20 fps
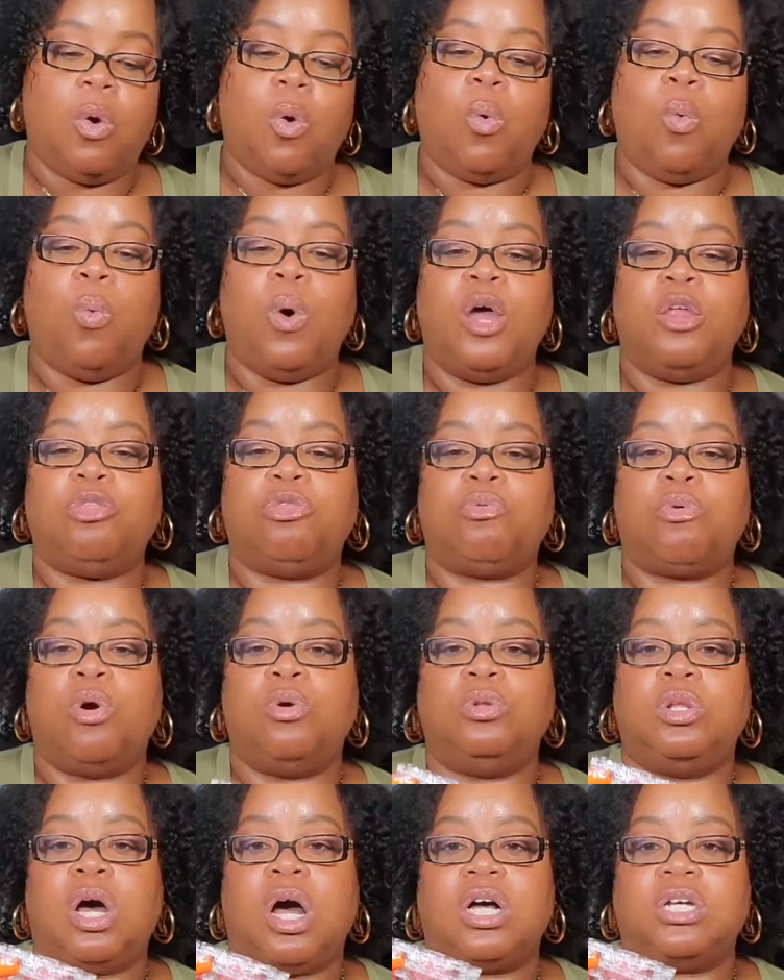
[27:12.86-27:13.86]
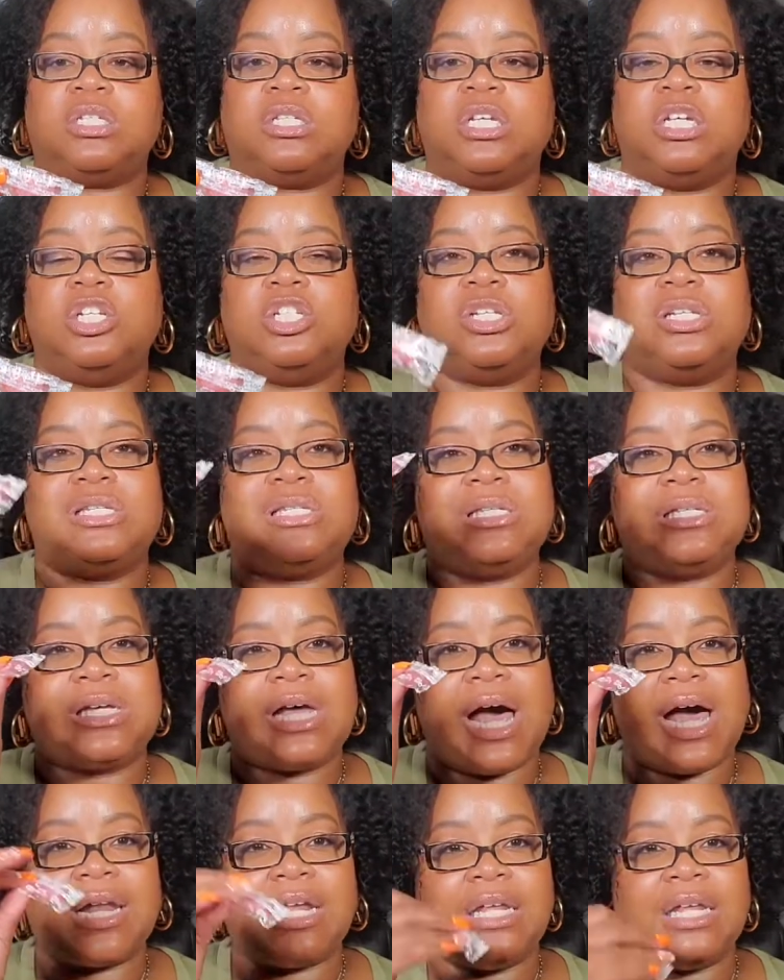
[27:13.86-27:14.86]
one throat lozenge. This is
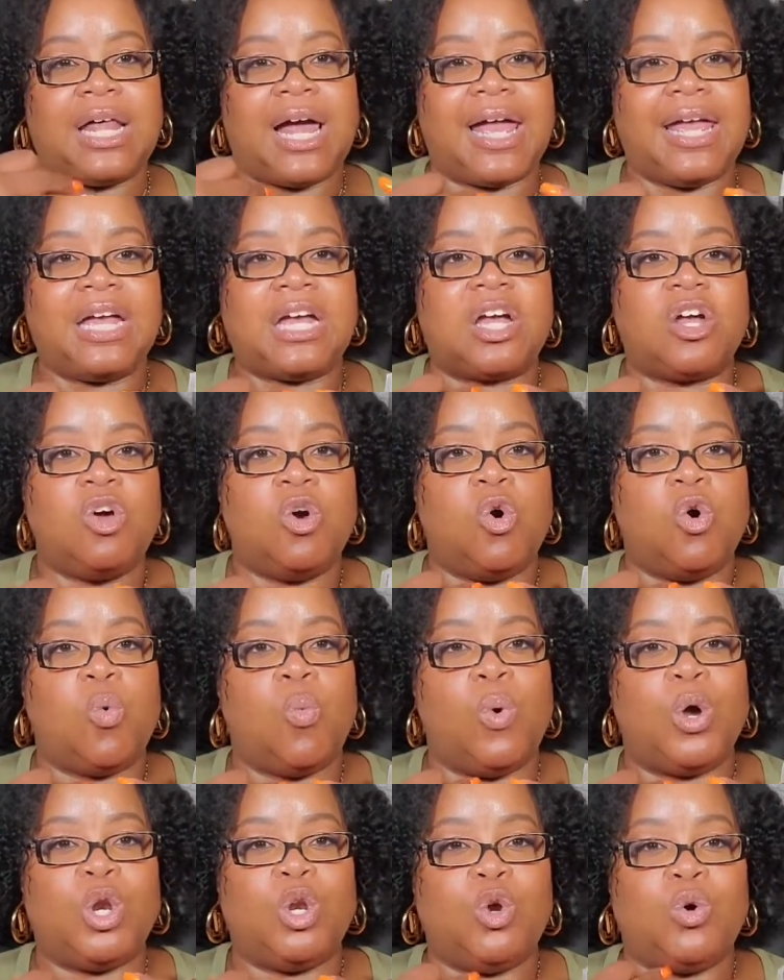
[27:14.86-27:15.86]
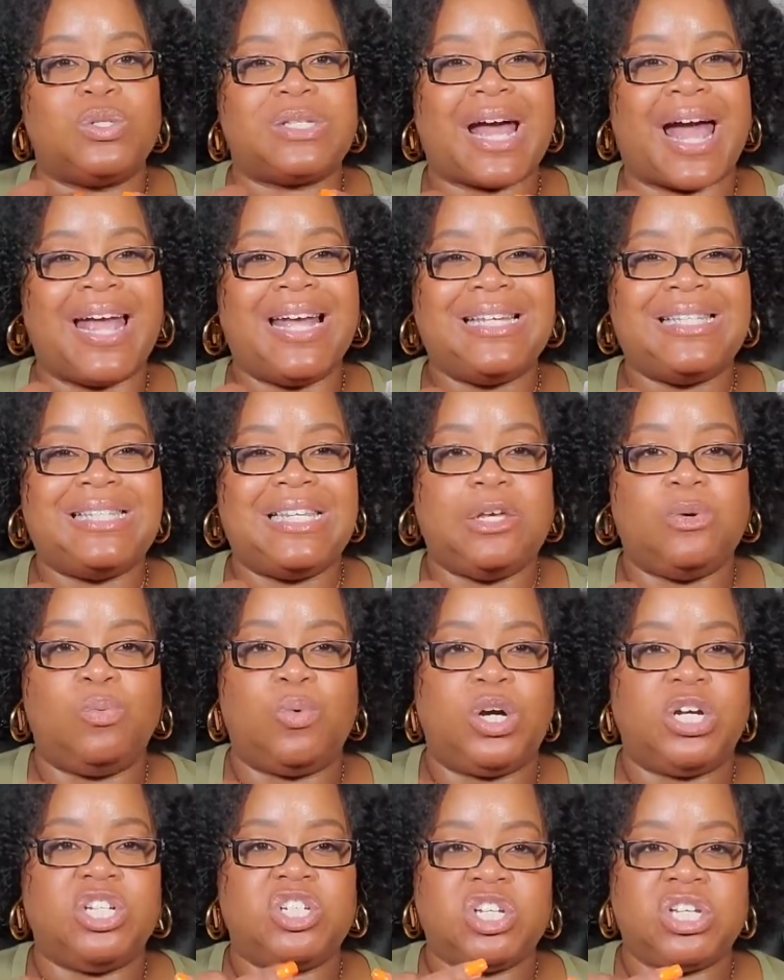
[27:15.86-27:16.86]
kind of like one of those icy
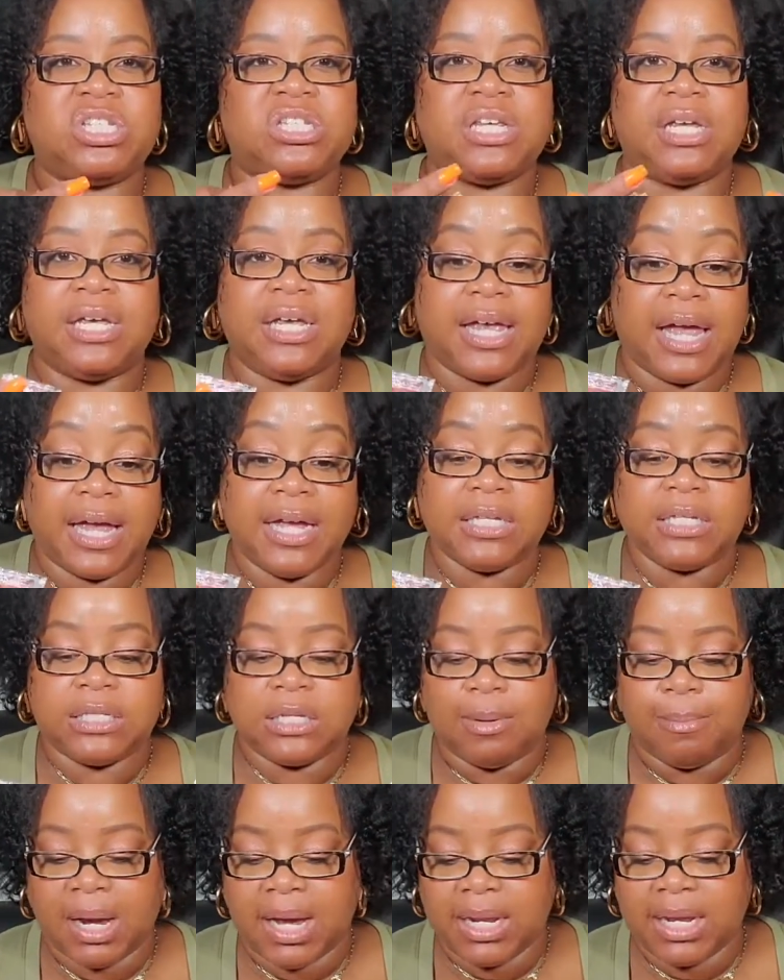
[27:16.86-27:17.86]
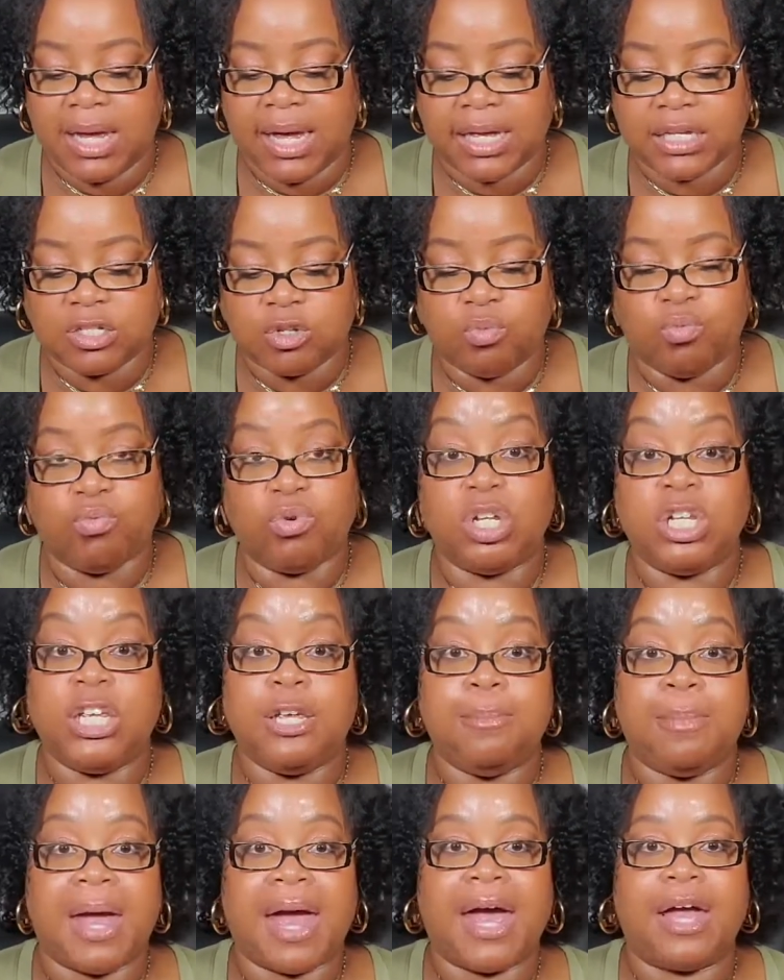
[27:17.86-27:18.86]
ones, just in case somebody has a
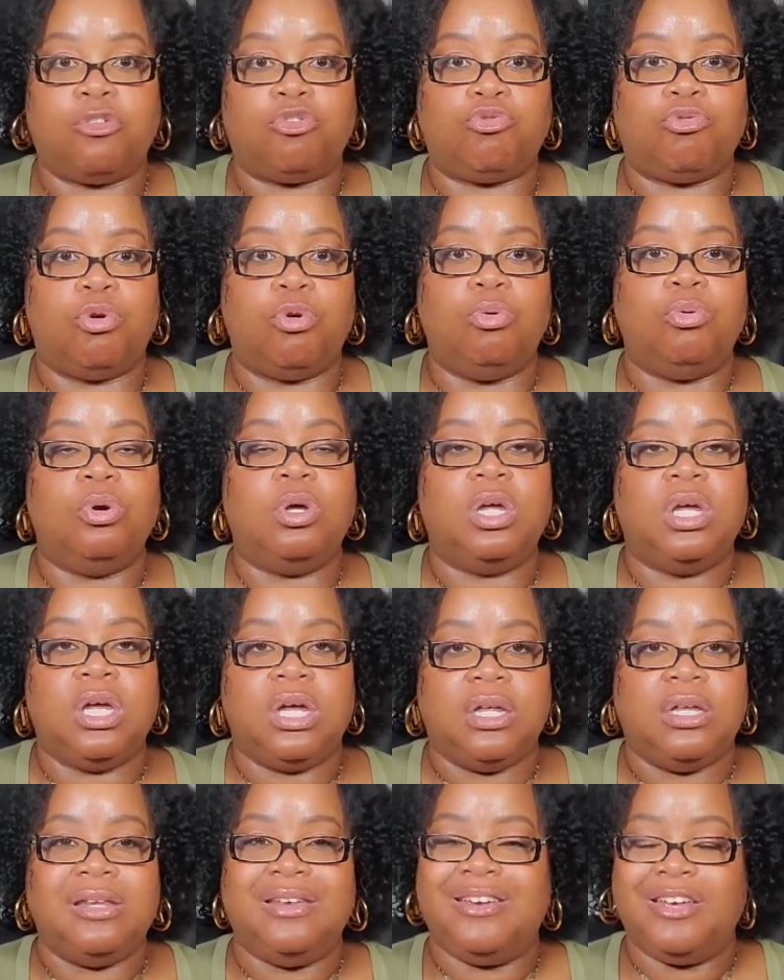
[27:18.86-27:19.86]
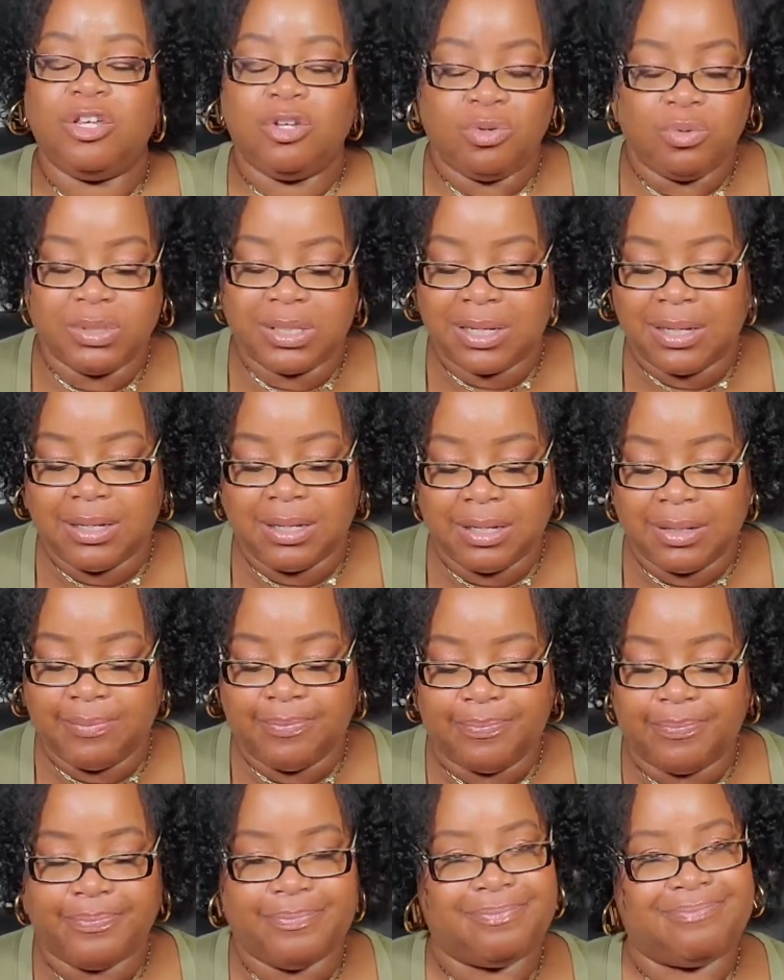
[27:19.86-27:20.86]
really bad throat, you can use it.
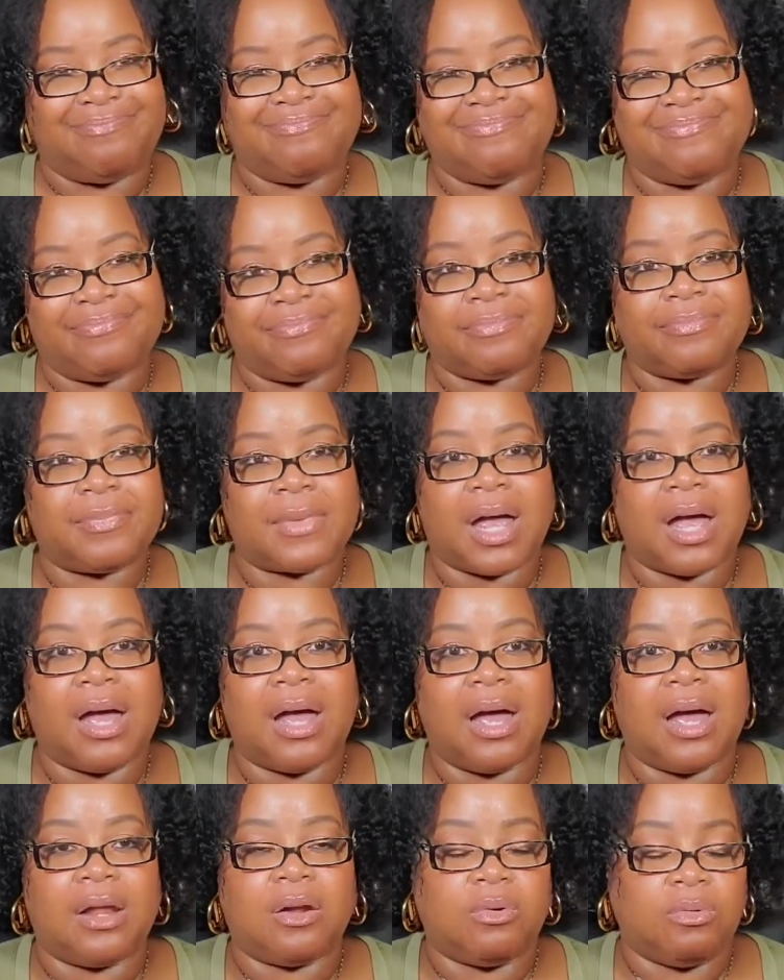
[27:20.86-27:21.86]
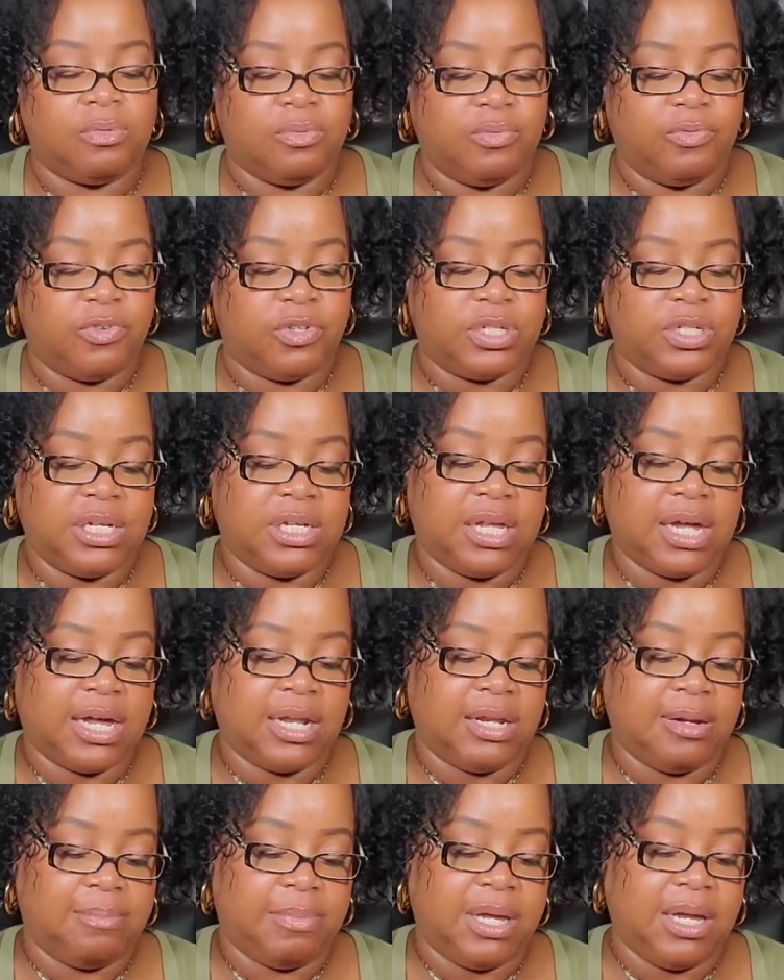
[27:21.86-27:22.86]
I don't foresee
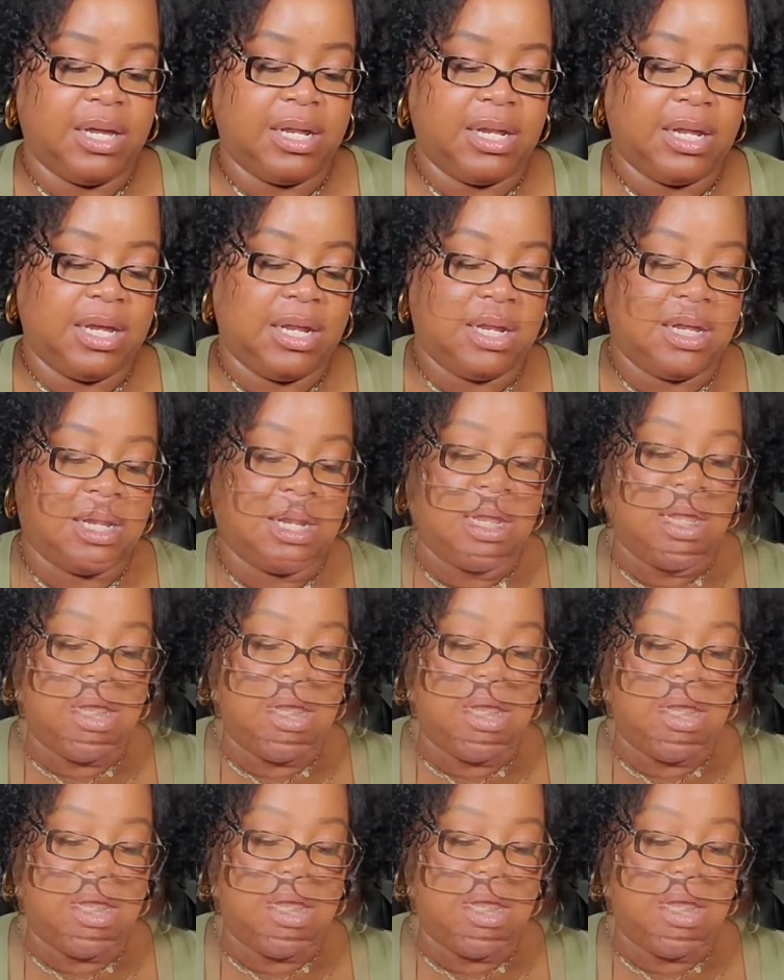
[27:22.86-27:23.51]
that being needed.